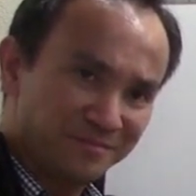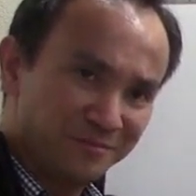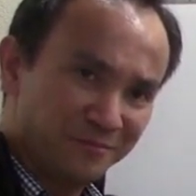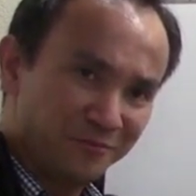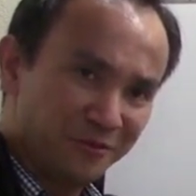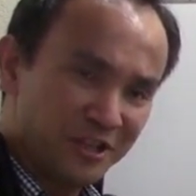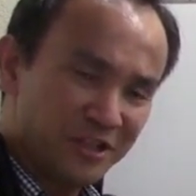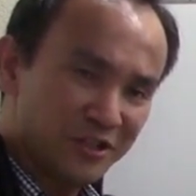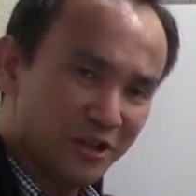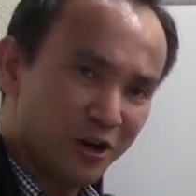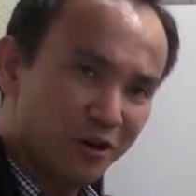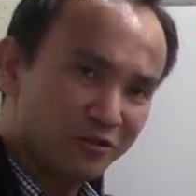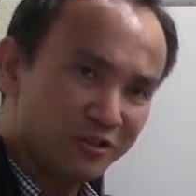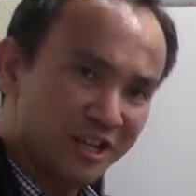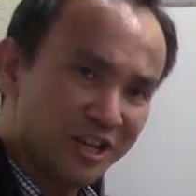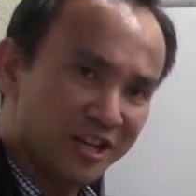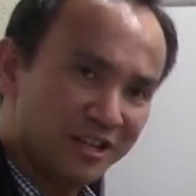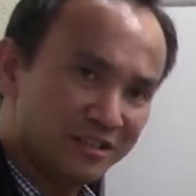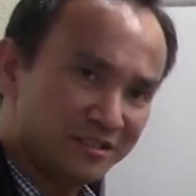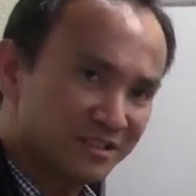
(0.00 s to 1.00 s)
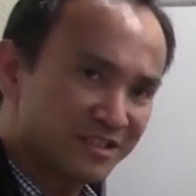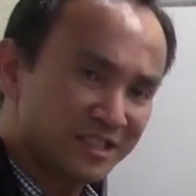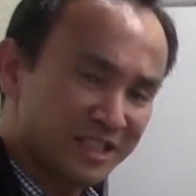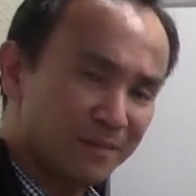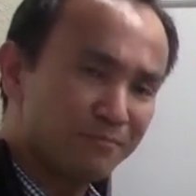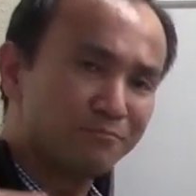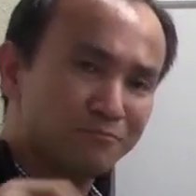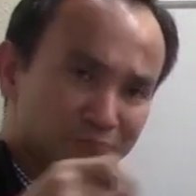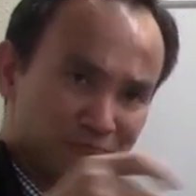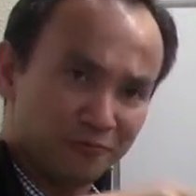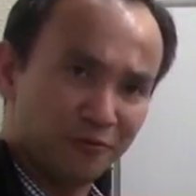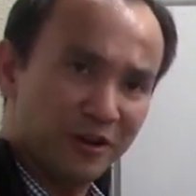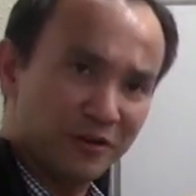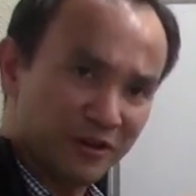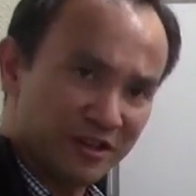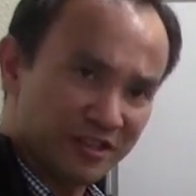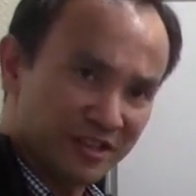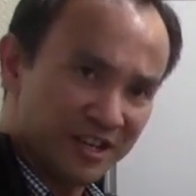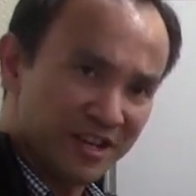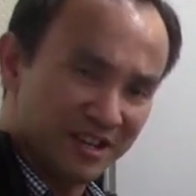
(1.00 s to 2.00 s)
result in some
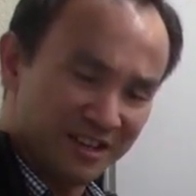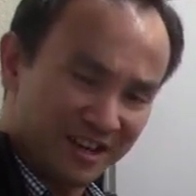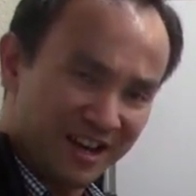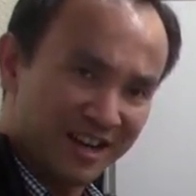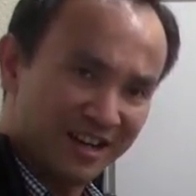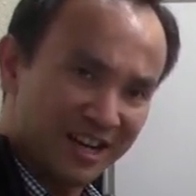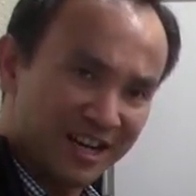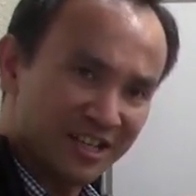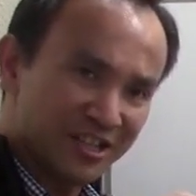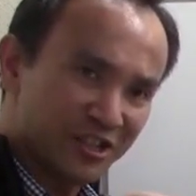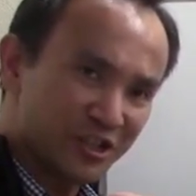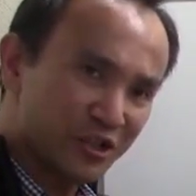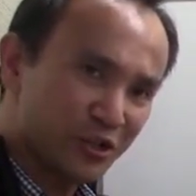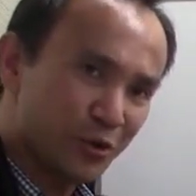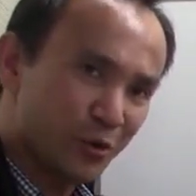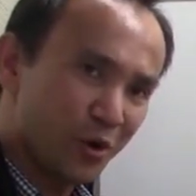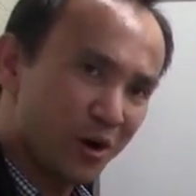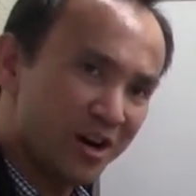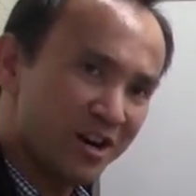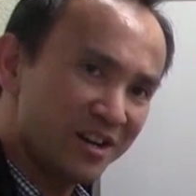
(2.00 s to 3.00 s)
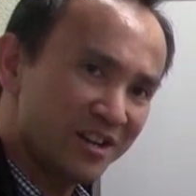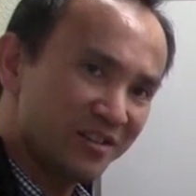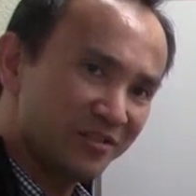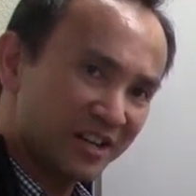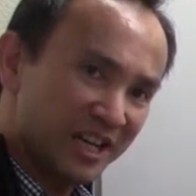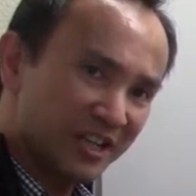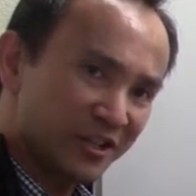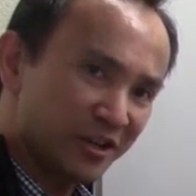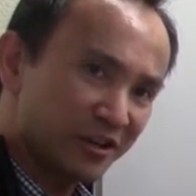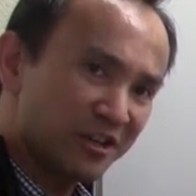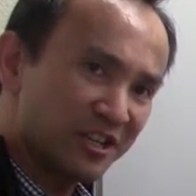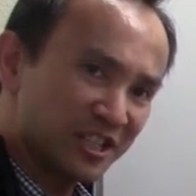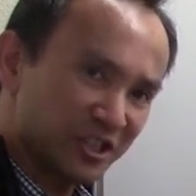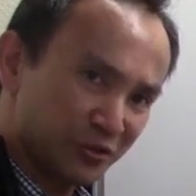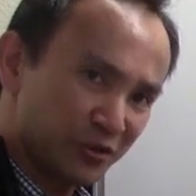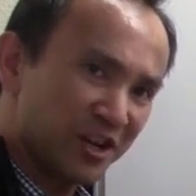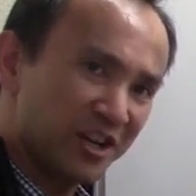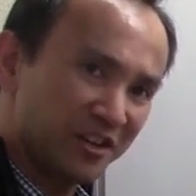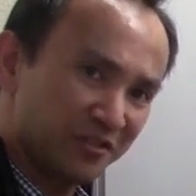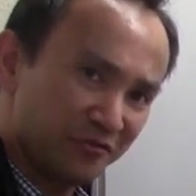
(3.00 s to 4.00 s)
frequency, and then shorter guitar
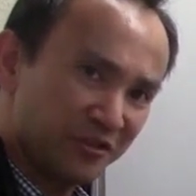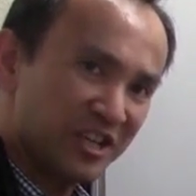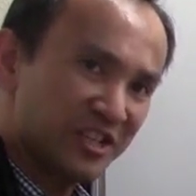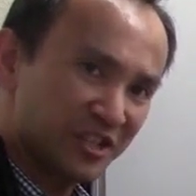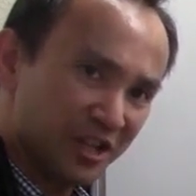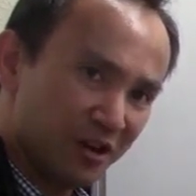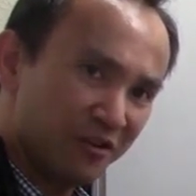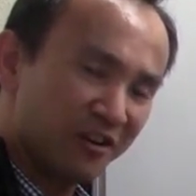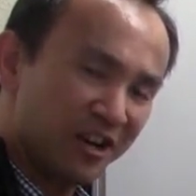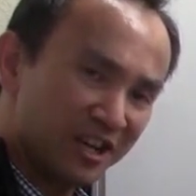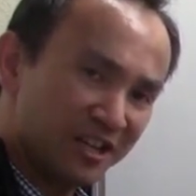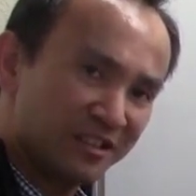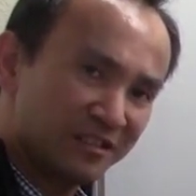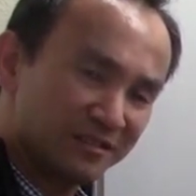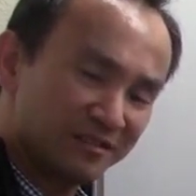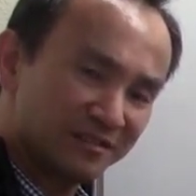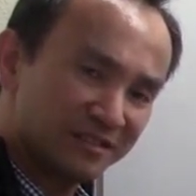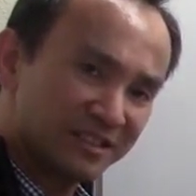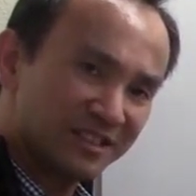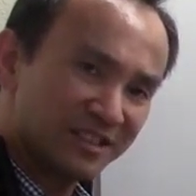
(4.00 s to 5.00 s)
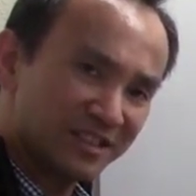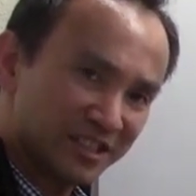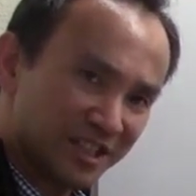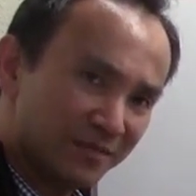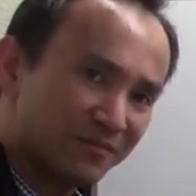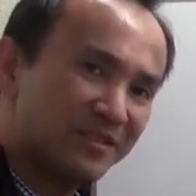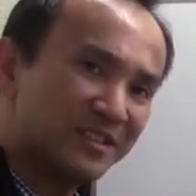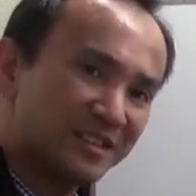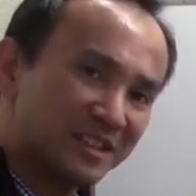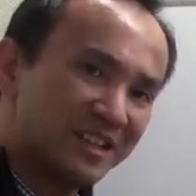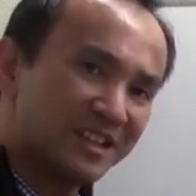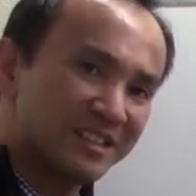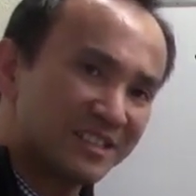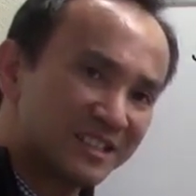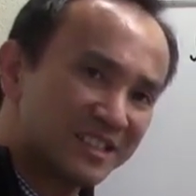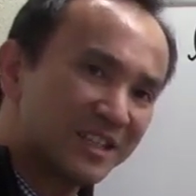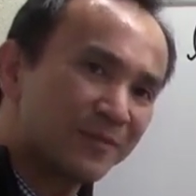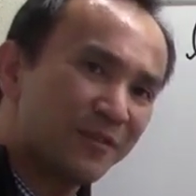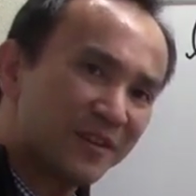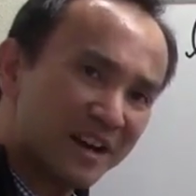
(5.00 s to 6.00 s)
string result in some
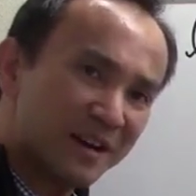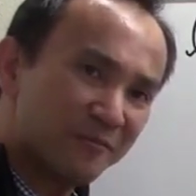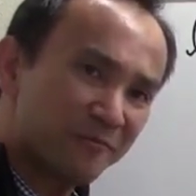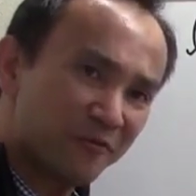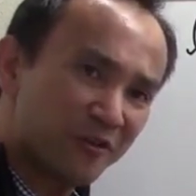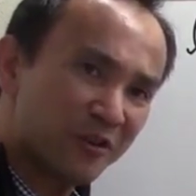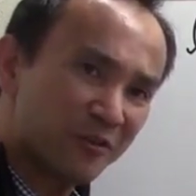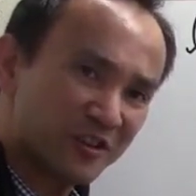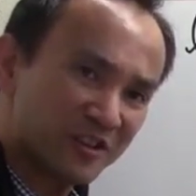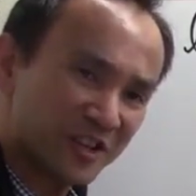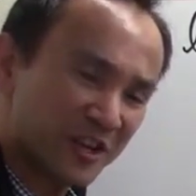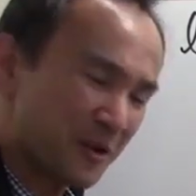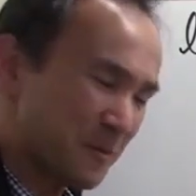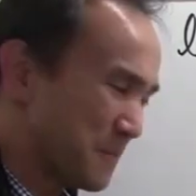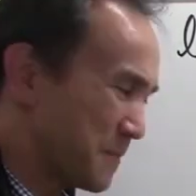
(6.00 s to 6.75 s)
different frequency.